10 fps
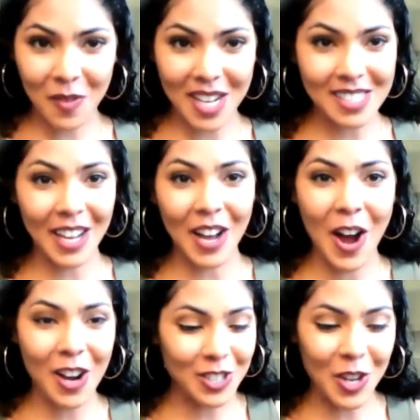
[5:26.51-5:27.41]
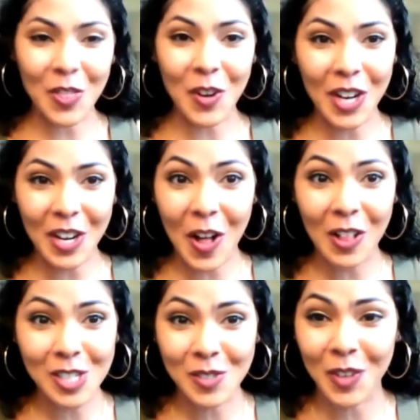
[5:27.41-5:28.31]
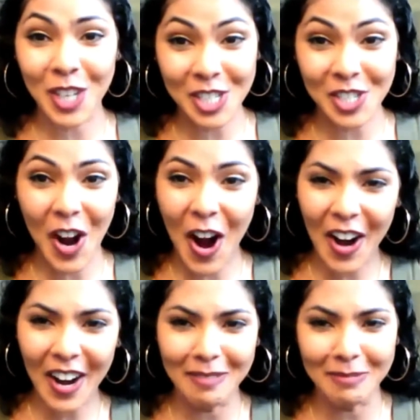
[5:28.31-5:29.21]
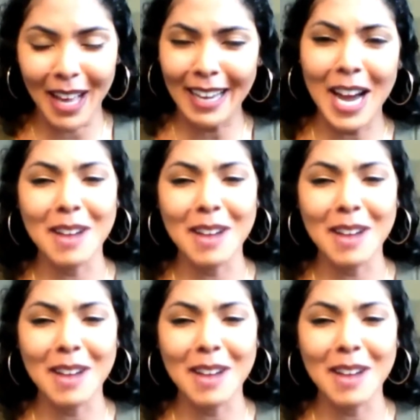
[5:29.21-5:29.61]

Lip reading: and it's like $130 for a jar. Like